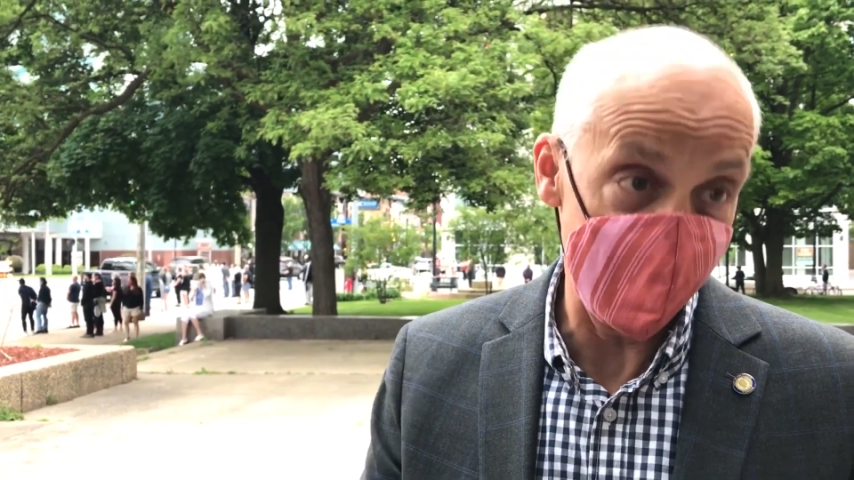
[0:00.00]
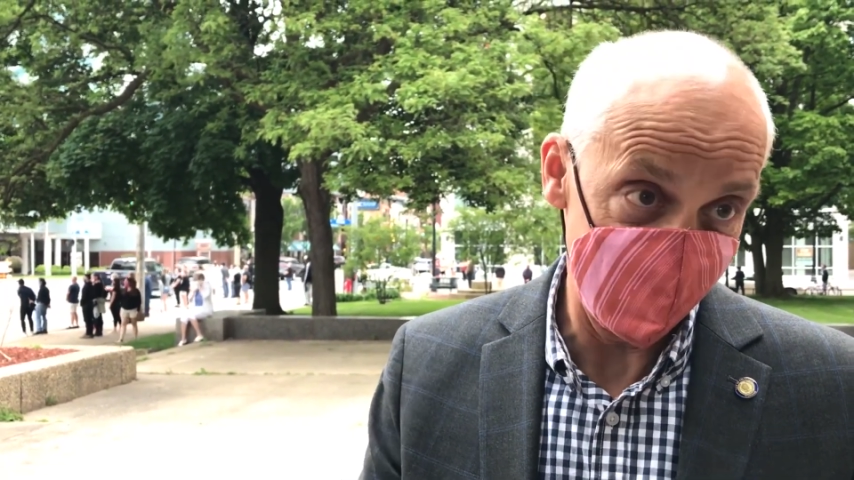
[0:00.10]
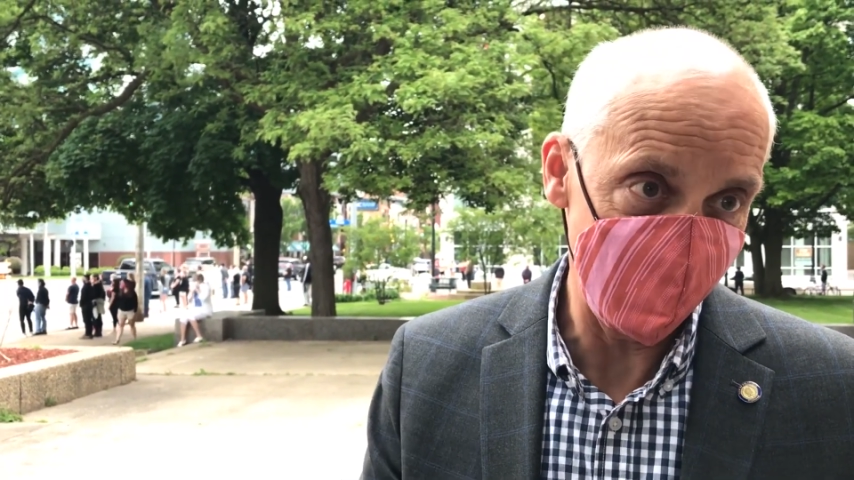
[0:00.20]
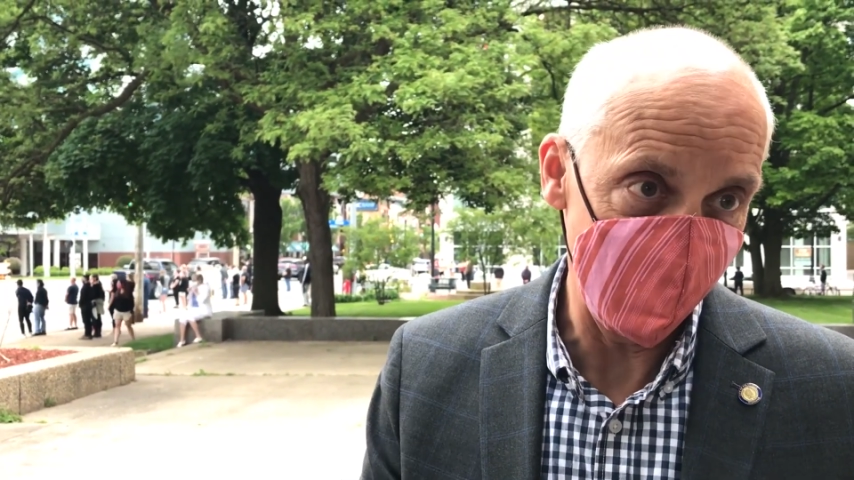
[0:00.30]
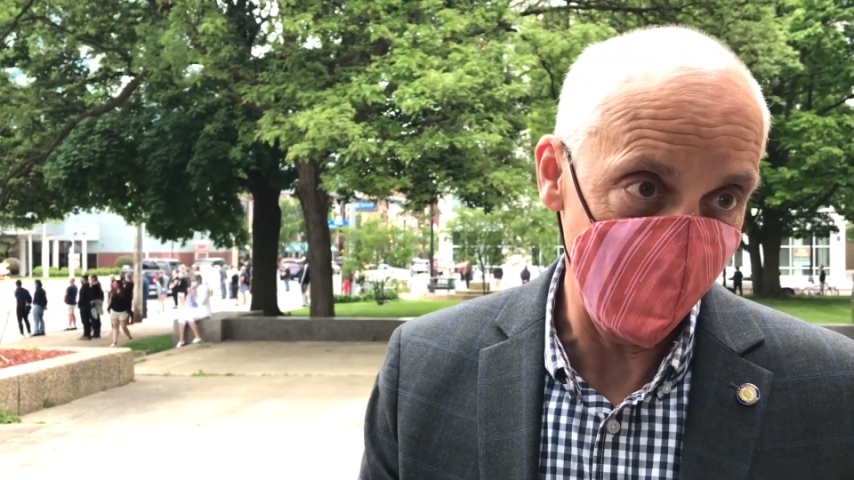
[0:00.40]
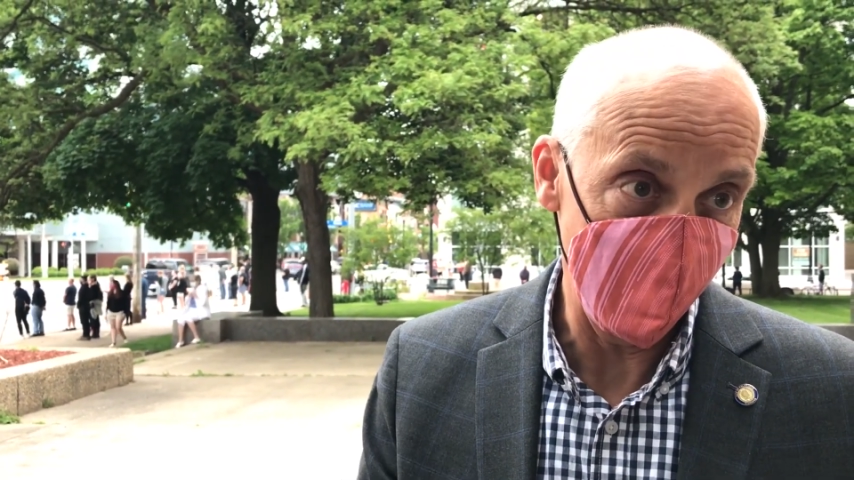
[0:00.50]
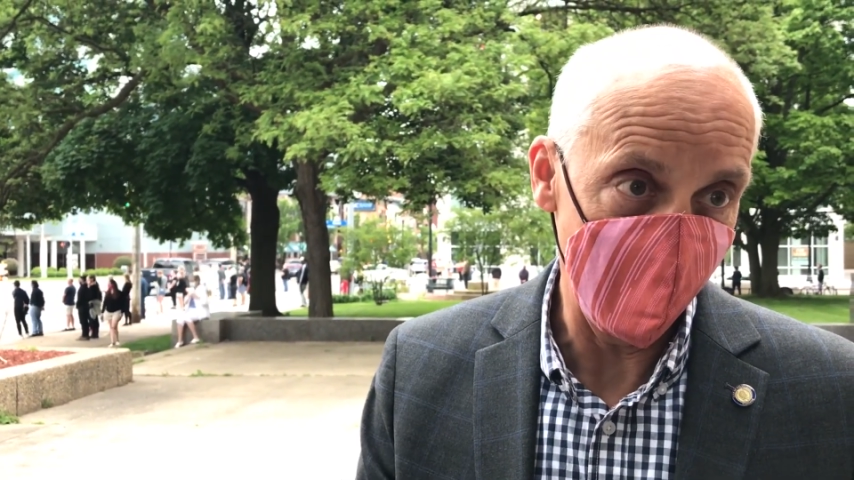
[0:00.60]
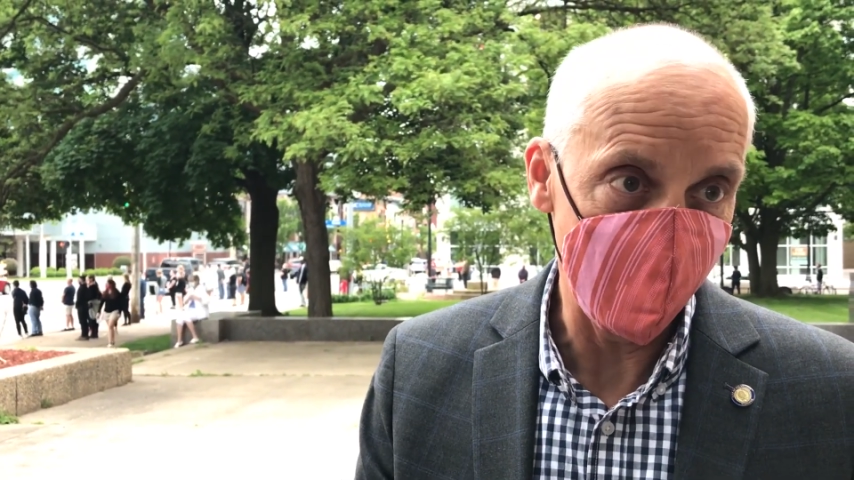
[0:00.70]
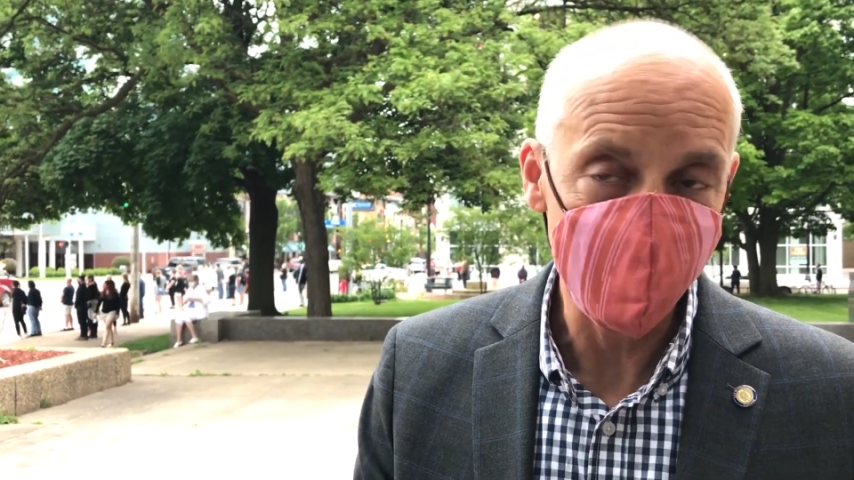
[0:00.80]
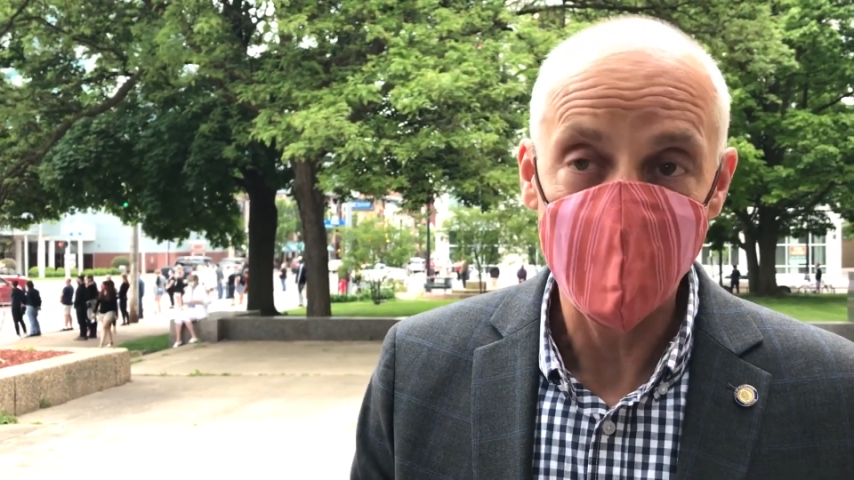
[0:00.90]
get us
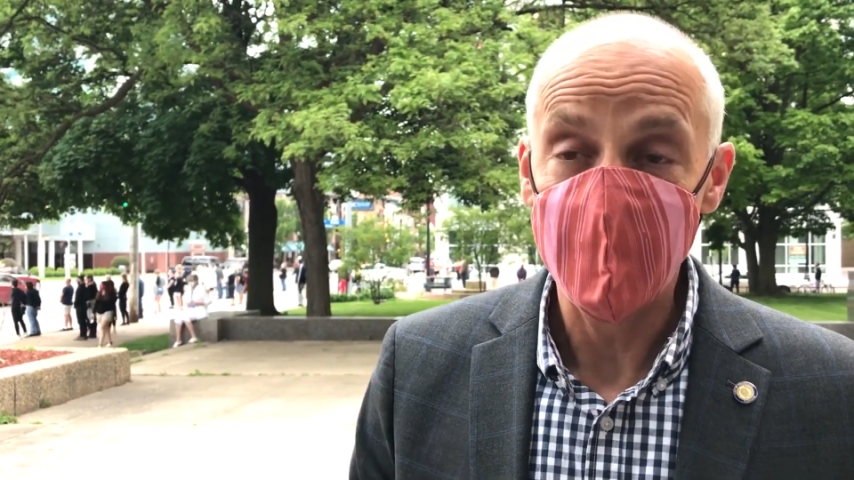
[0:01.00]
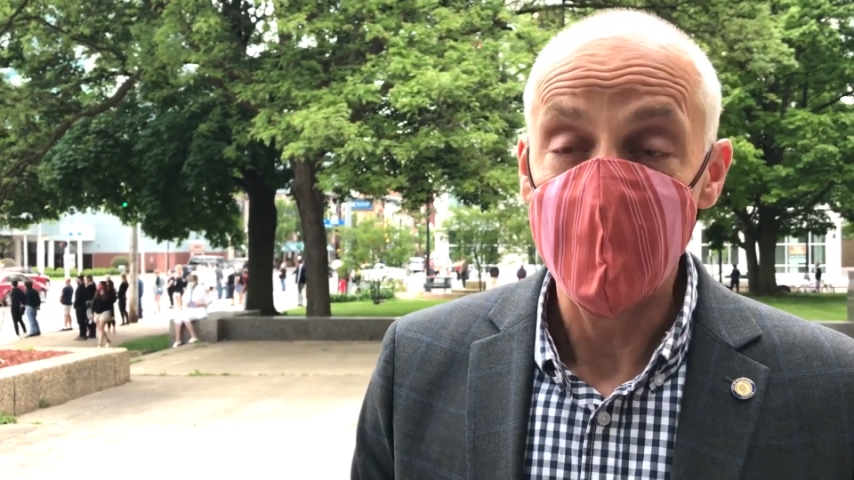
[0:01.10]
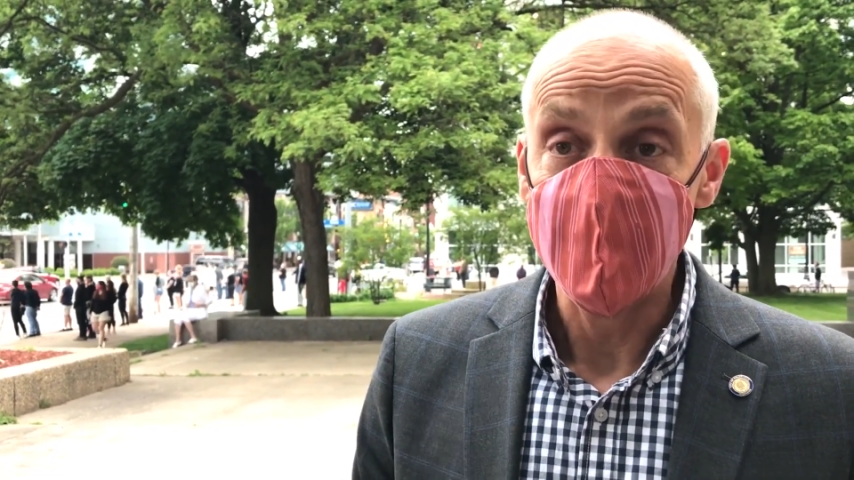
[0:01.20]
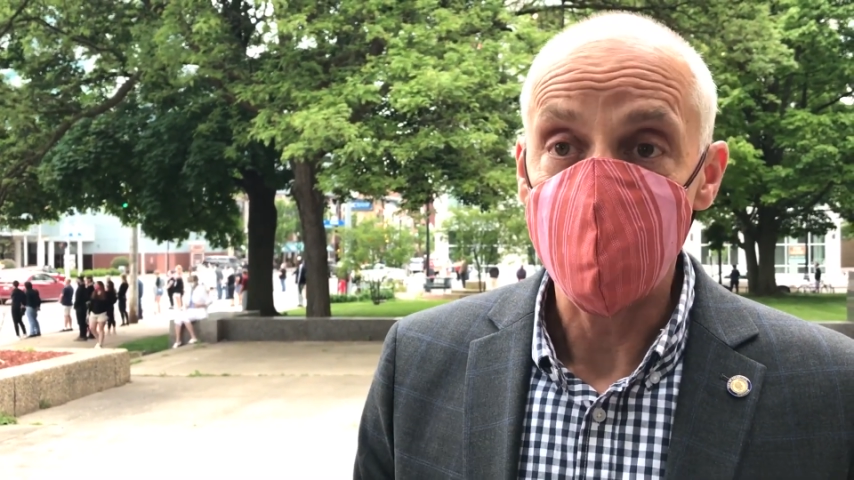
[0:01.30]
anywhere.